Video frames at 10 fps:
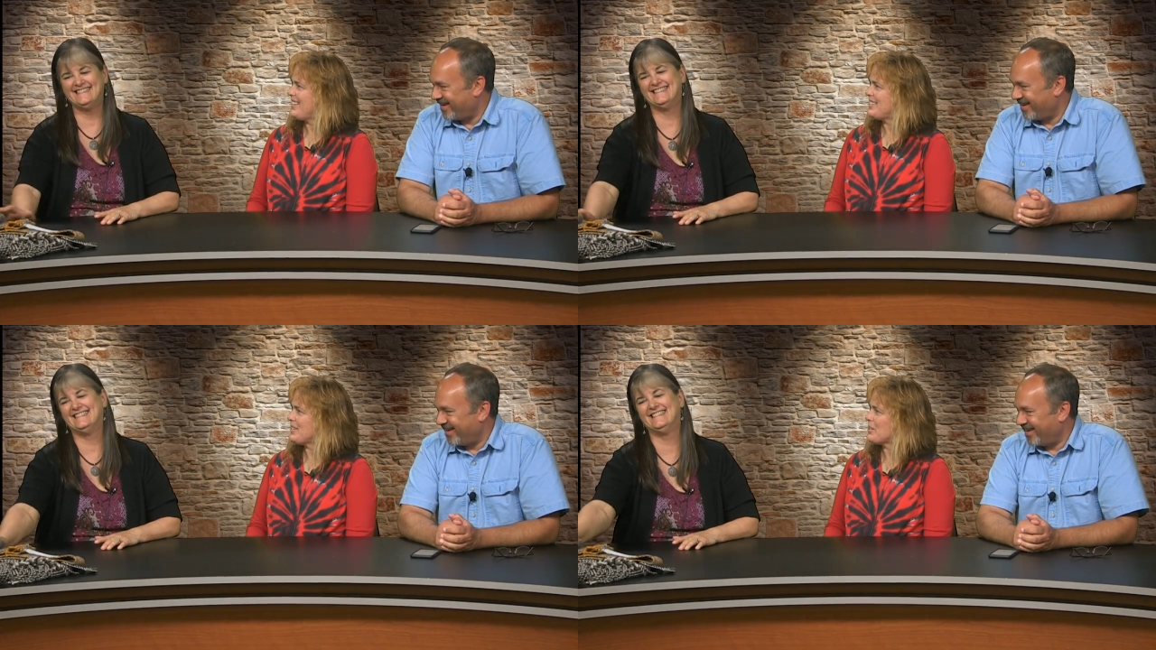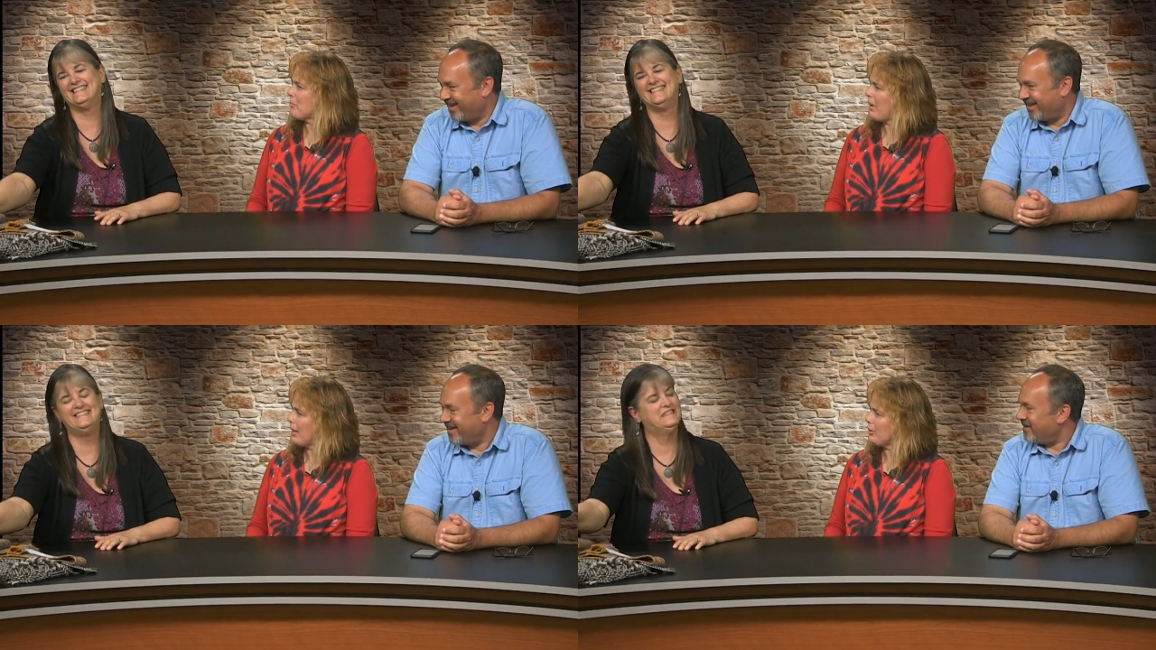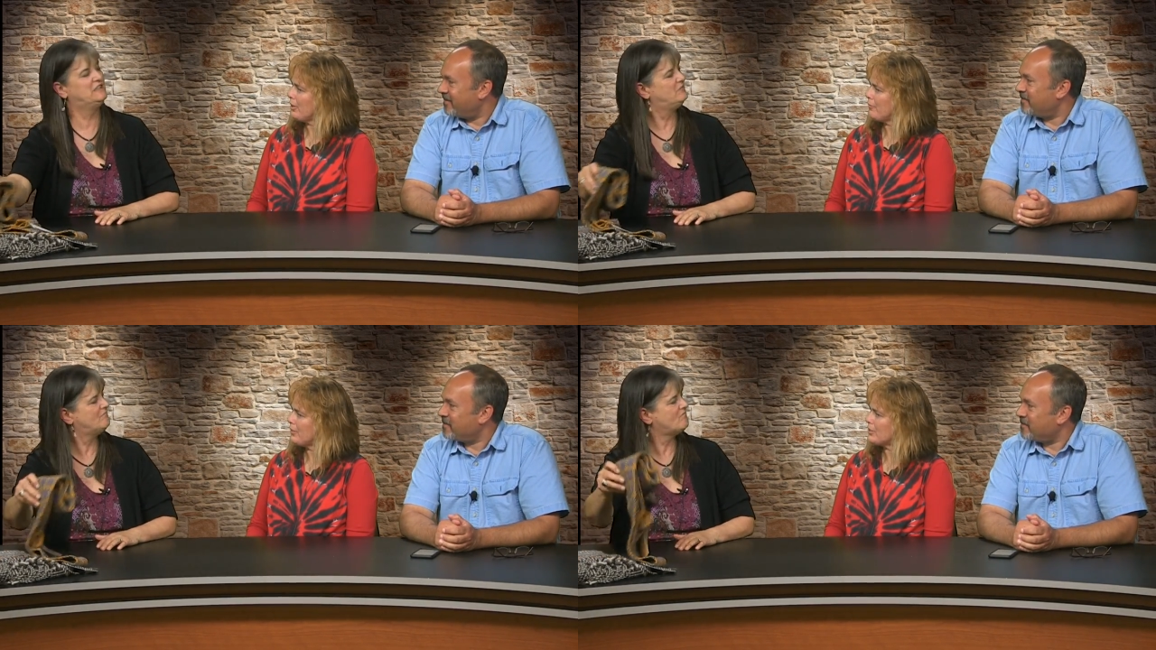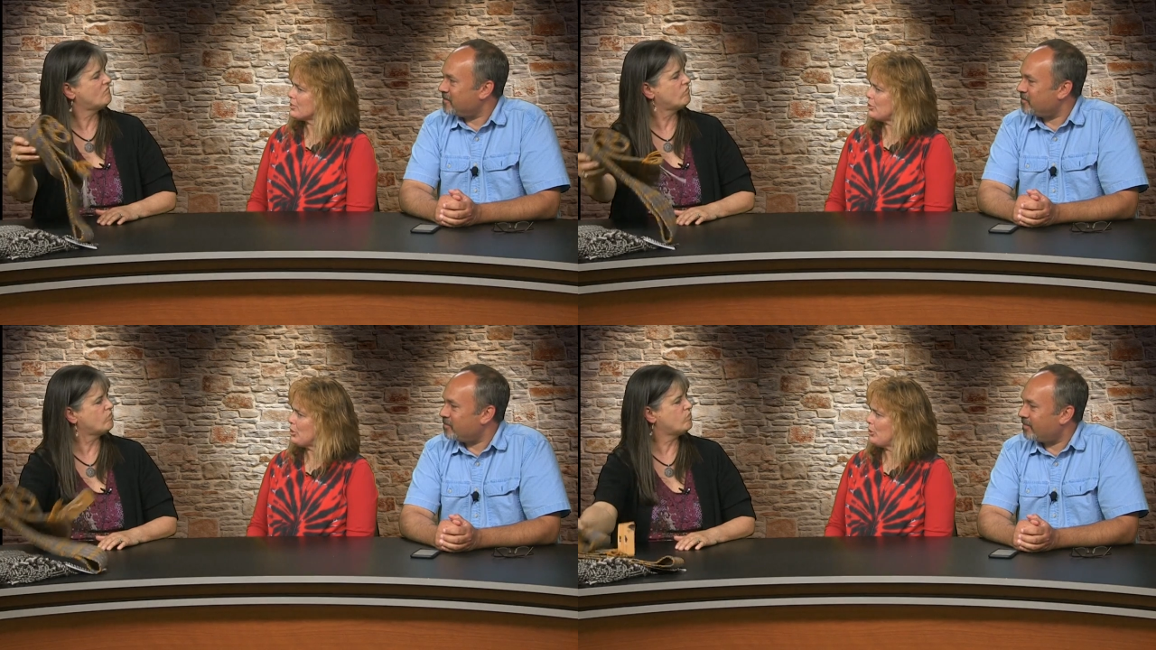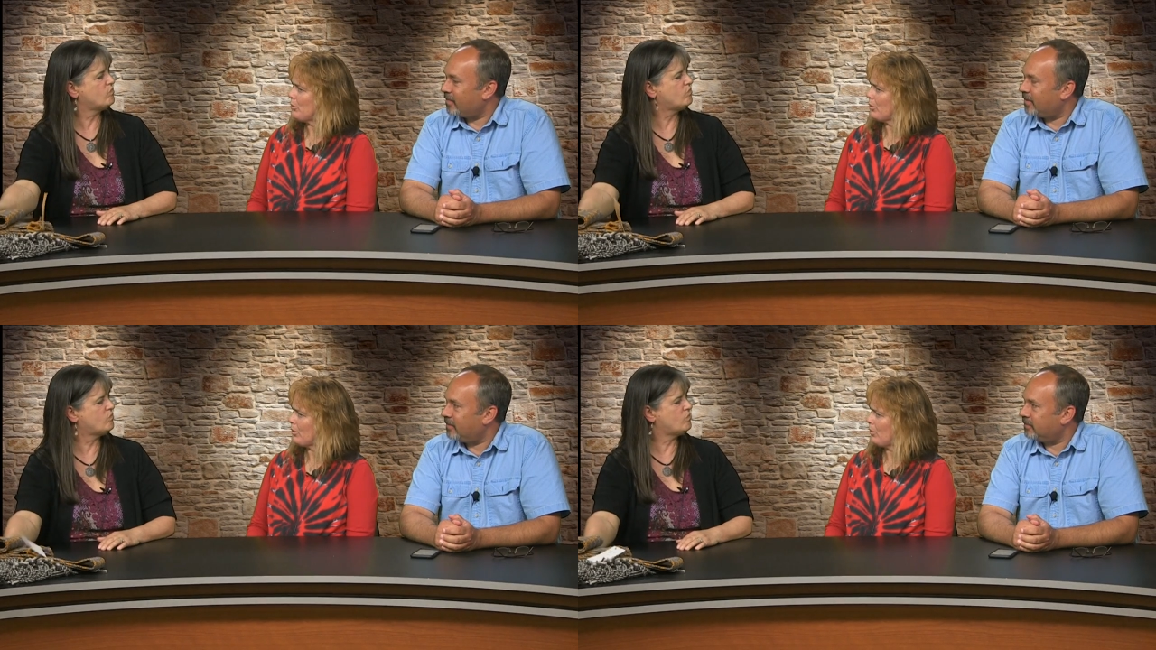Speaker 1: Does it matter if it's new
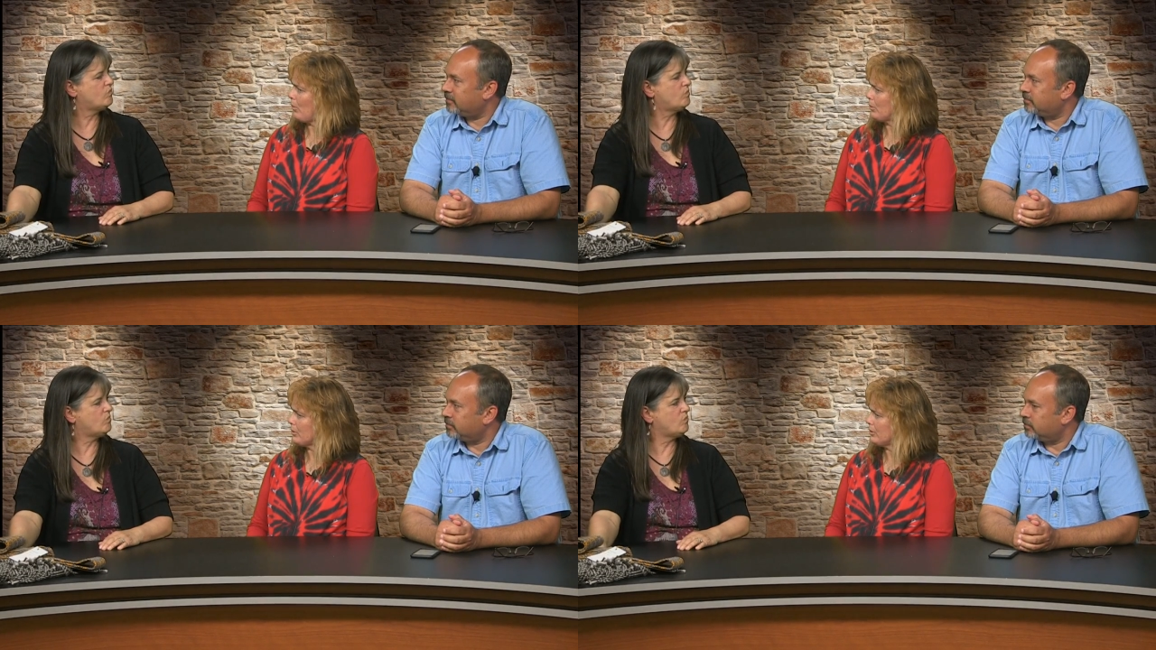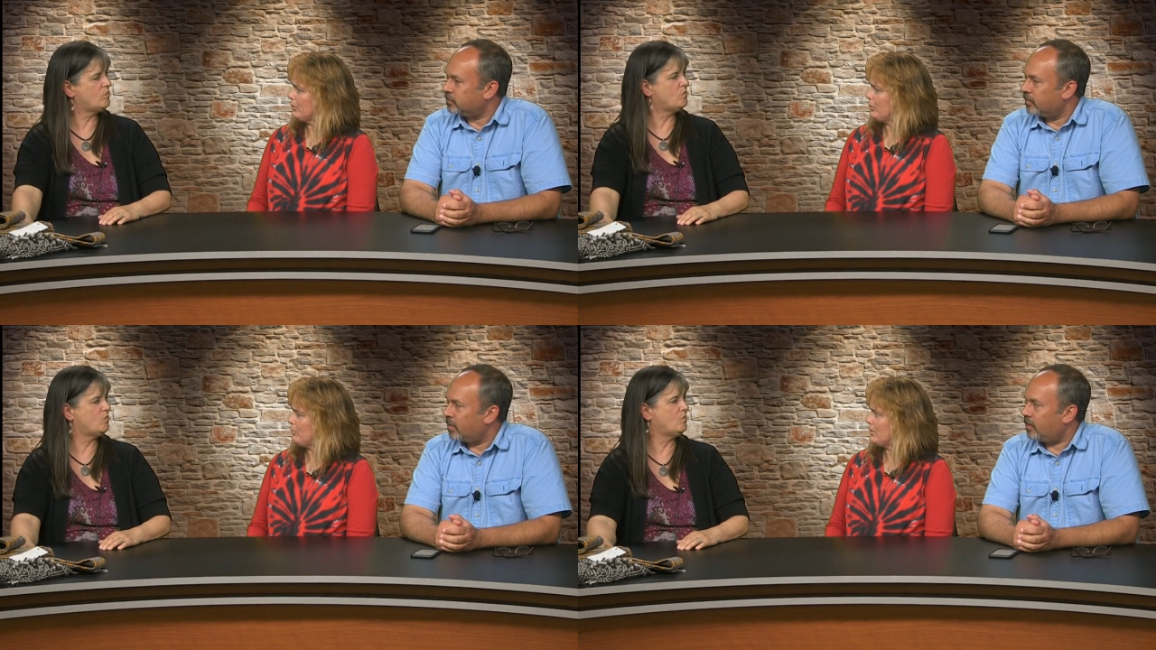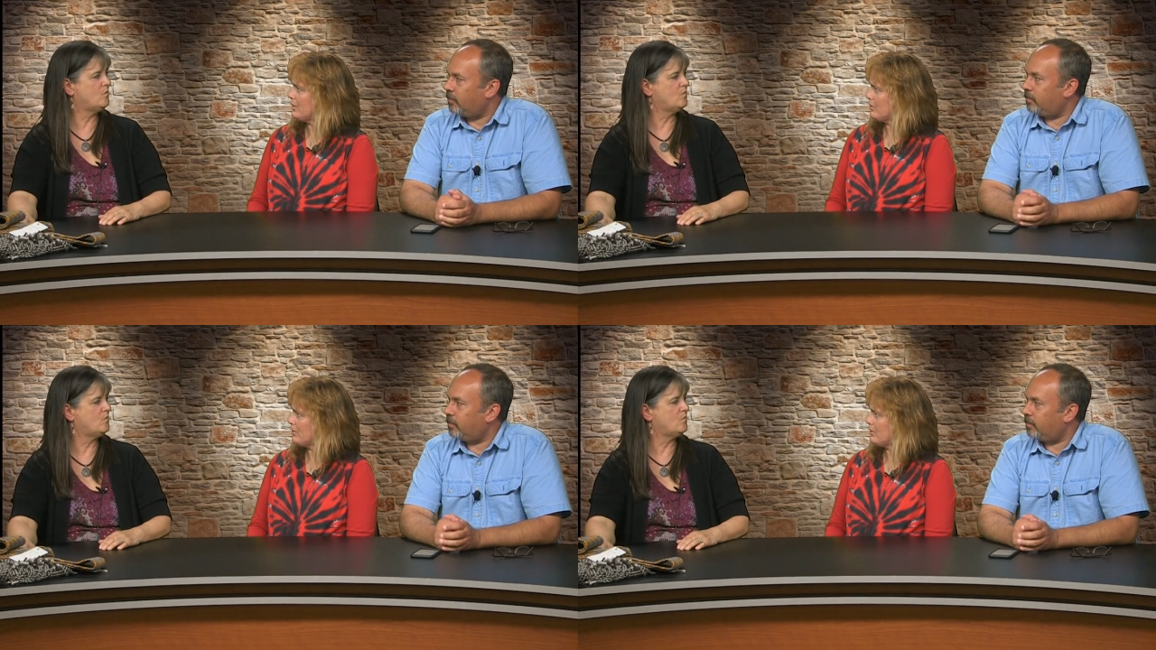or older loom?